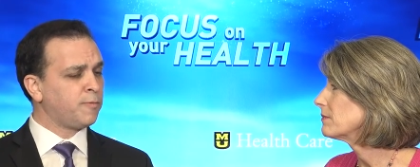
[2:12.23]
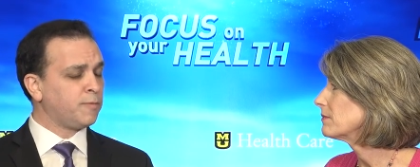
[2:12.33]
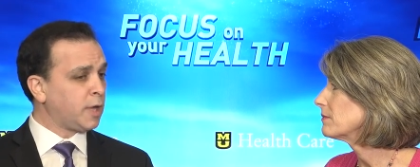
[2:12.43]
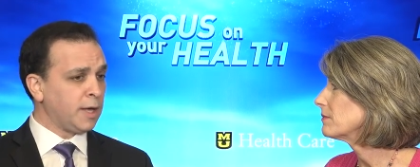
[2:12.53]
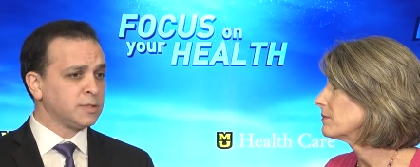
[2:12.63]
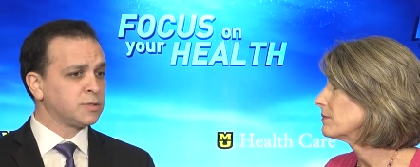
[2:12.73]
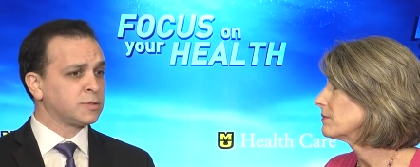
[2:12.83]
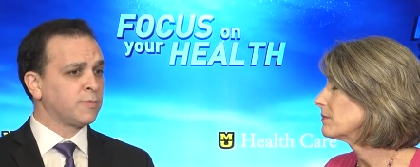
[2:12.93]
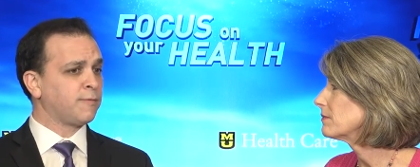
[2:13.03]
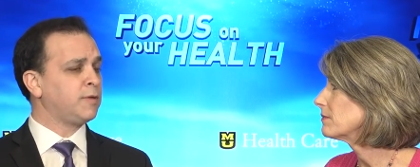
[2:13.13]
Speaker 1: cancers
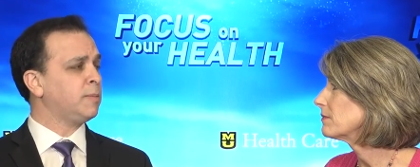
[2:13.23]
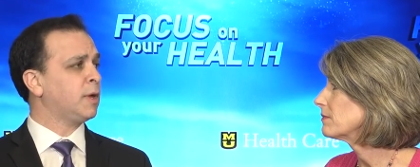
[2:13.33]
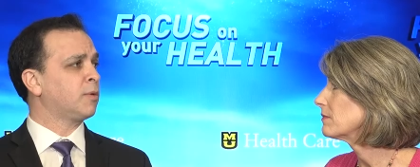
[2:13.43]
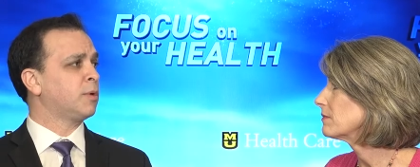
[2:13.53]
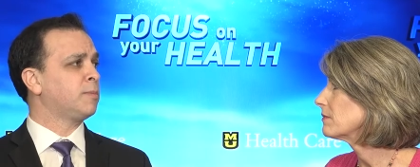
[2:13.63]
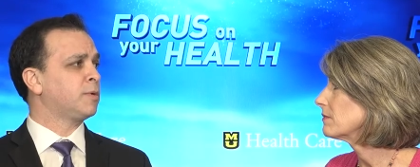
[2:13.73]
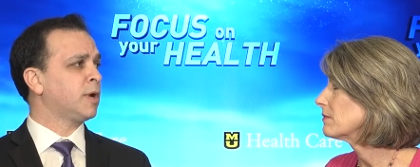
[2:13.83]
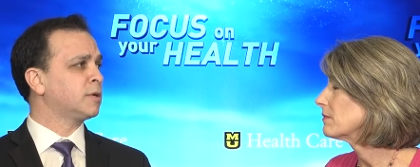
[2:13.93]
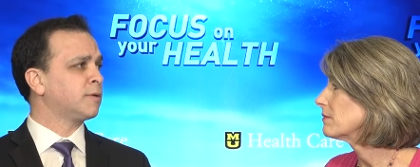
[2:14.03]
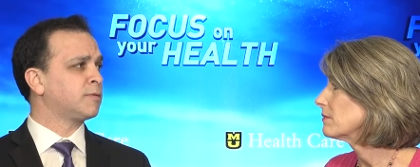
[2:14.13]
of the female
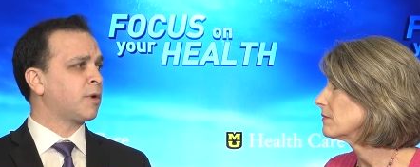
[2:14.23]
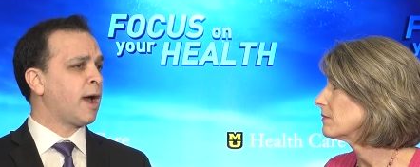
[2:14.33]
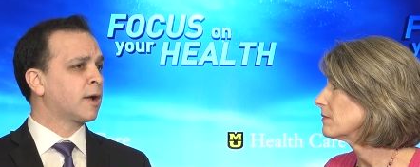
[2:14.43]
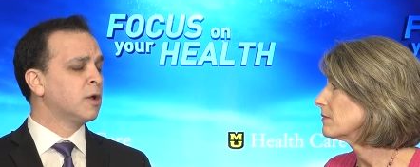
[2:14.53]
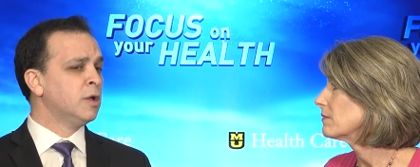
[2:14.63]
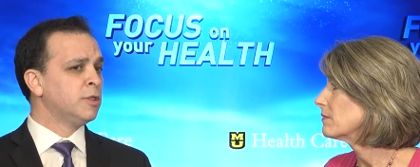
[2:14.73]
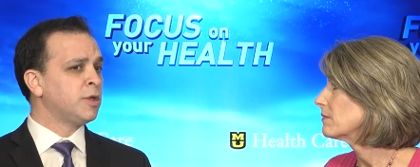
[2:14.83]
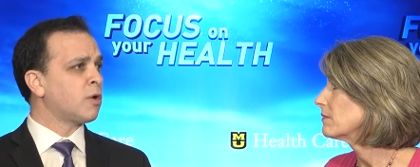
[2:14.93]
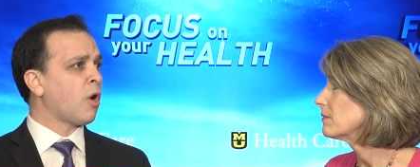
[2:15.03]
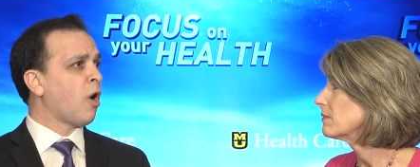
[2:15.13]
reproductive tract,
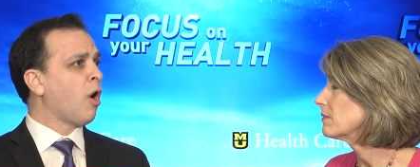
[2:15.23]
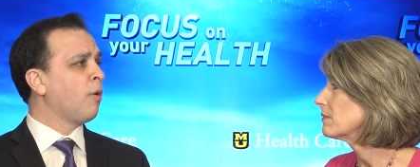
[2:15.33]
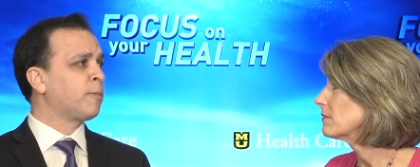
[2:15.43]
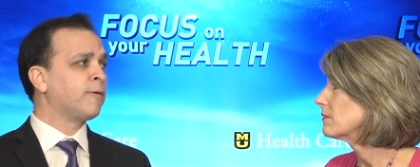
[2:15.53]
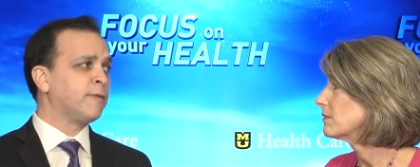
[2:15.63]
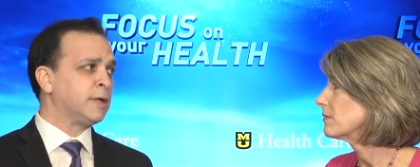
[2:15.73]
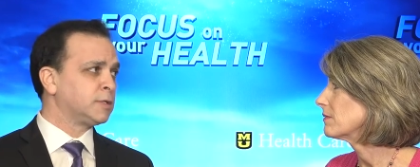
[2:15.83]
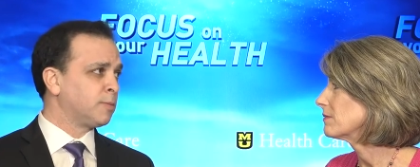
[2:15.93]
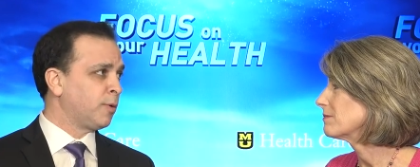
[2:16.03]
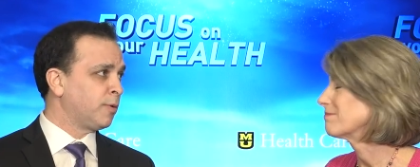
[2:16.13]
they're all
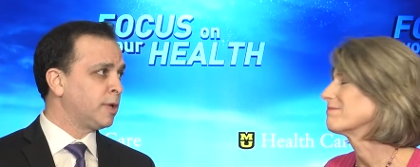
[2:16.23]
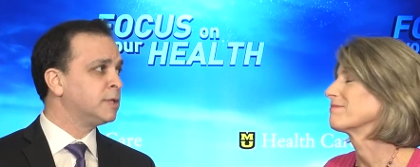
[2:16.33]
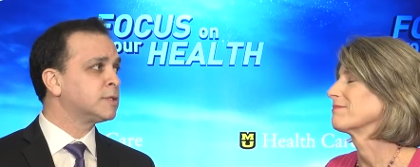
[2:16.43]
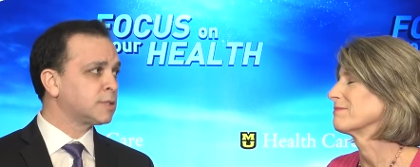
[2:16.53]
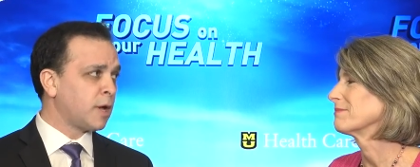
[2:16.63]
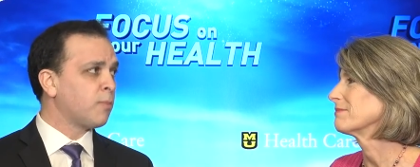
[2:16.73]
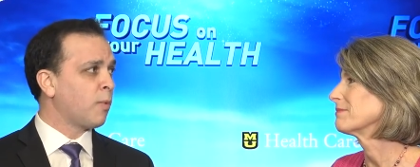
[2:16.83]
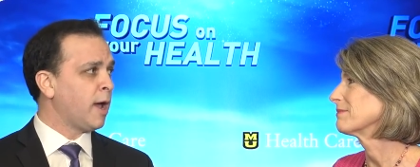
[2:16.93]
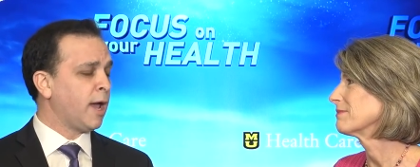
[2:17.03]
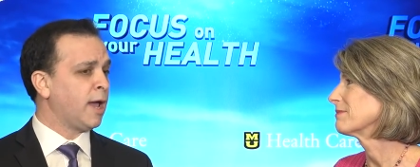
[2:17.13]
preventable in some
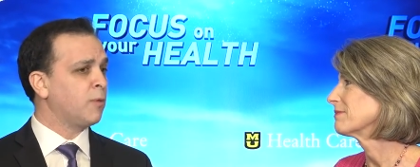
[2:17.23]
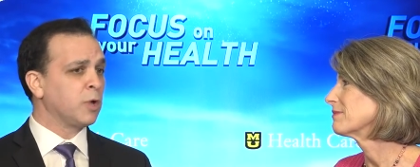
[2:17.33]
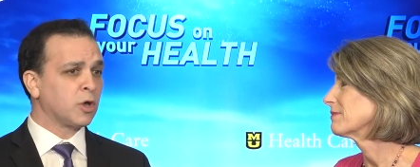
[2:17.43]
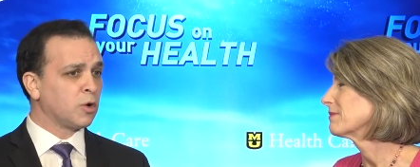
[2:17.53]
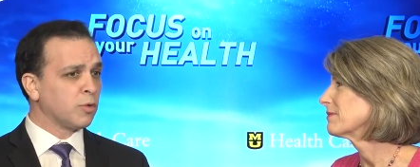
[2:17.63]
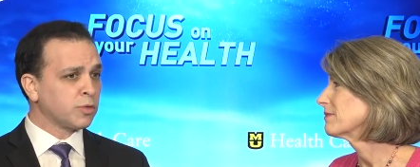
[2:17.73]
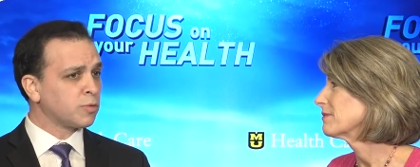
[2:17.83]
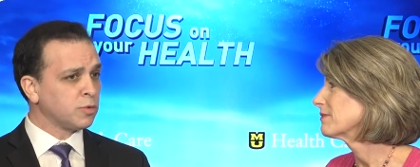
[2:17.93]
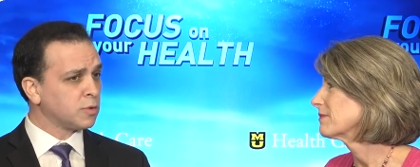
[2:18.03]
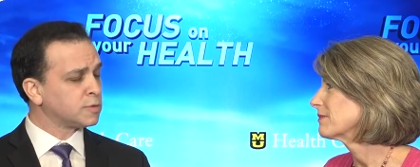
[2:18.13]
way. And we could go
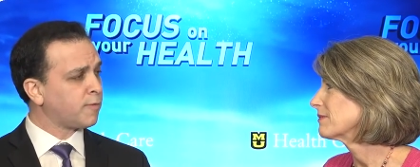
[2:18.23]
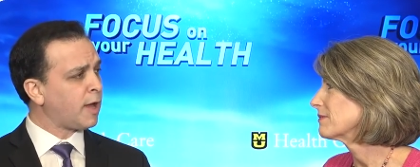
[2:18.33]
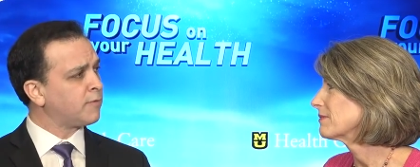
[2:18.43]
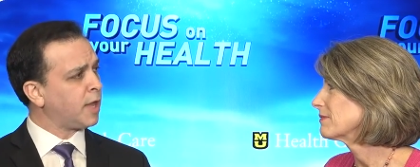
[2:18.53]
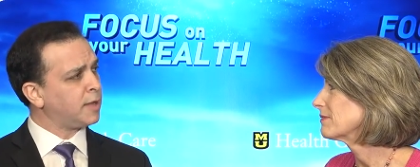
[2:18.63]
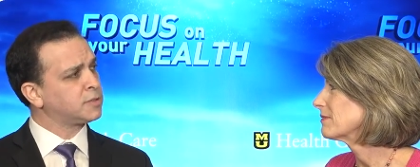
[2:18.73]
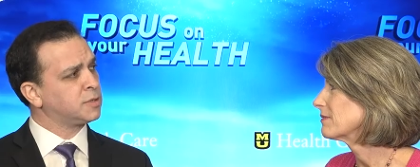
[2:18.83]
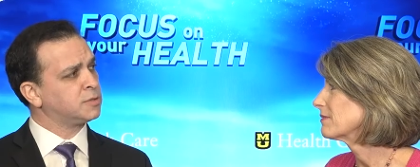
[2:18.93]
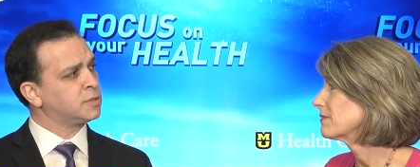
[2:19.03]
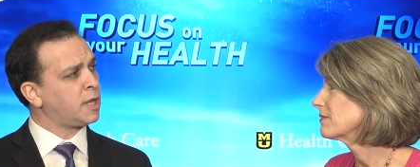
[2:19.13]
through those five
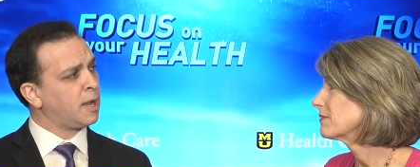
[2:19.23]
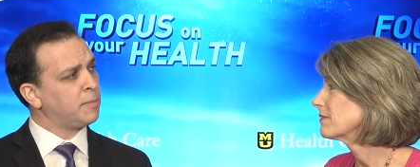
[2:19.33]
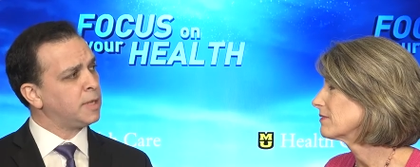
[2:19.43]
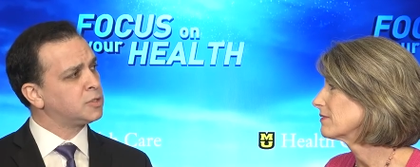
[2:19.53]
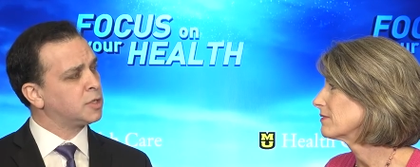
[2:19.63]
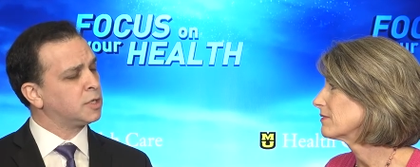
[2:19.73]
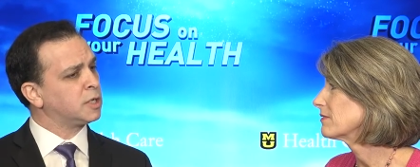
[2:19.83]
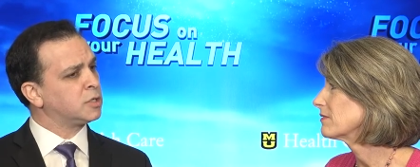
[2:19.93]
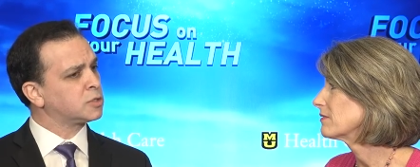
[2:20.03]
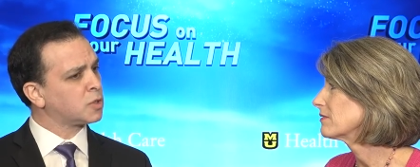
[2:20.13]
cancers that I mentioned
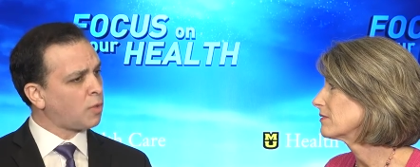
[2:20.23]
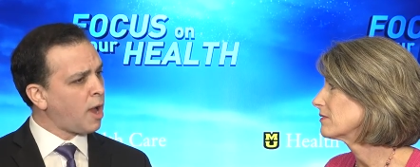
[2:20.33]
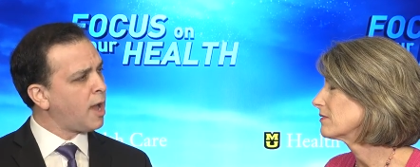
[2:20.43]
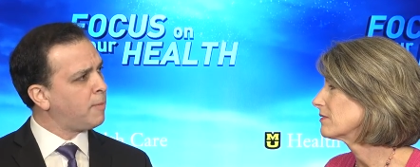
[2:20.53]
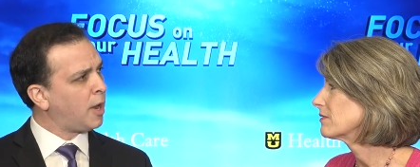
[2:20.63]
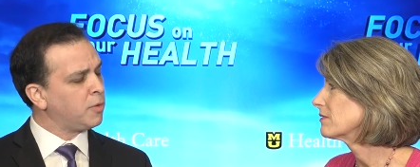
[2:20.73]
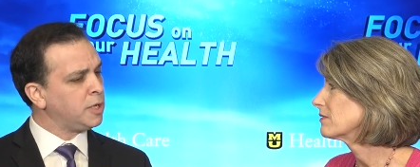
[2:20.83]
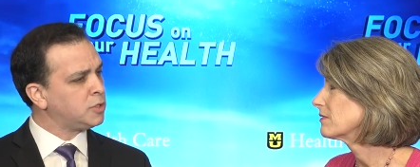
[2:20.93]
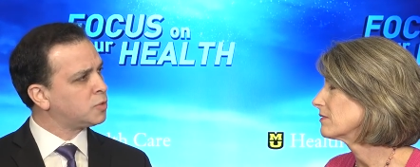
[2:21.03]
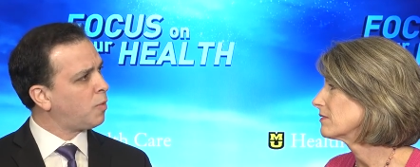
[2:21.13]
and describe how
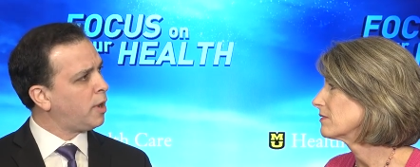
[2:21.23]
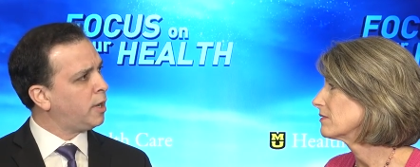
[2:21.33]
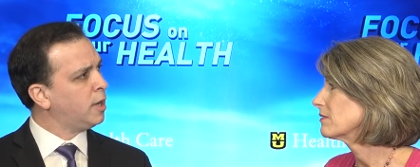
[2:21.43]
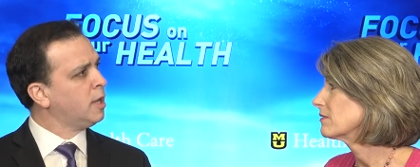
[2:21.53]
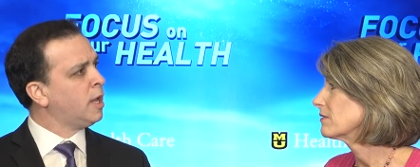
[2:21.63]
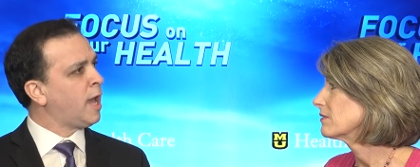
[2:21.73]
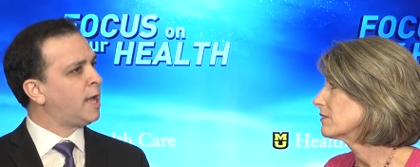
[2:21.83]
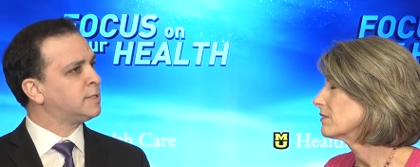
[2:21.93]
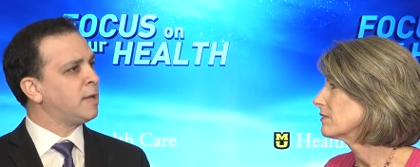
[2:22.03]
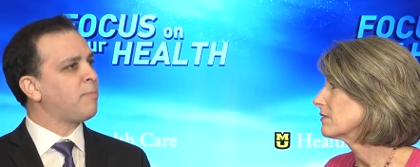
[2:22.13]
each one
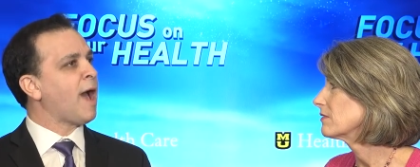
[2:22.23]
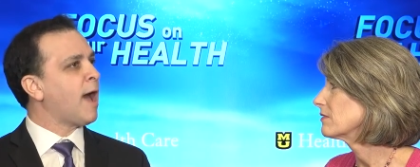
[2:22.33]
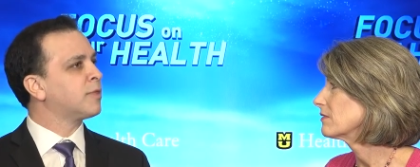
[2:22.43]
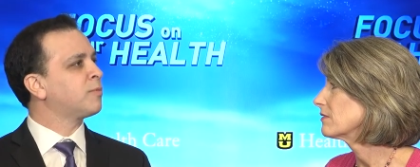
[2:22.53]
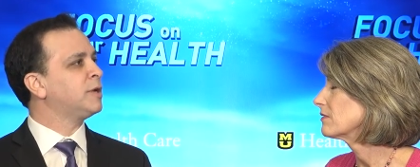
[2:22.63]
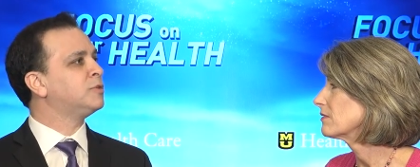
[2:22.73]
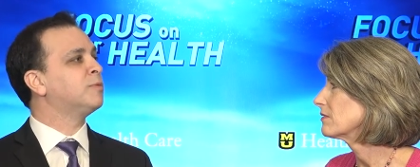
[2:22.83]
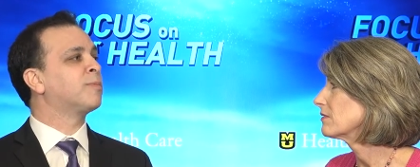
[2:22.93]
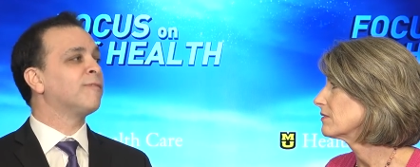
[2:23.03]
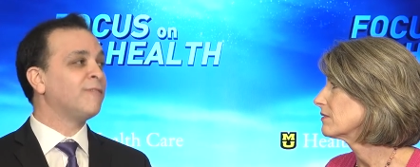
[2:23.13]
has a pathway to
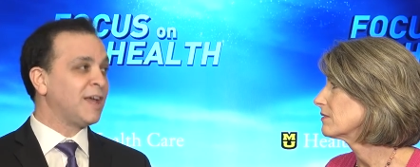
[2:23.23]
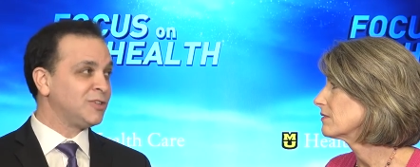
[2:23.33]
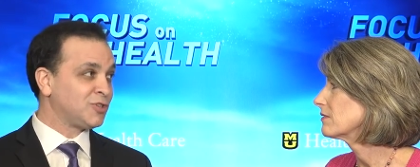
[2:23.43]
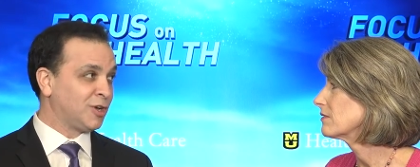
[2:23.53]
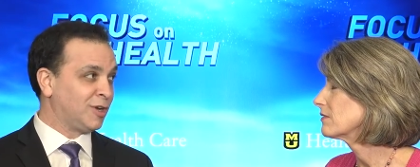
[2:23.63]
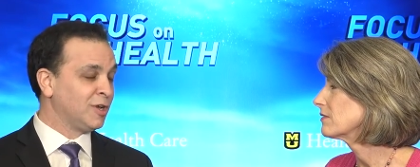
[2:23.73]
prevention.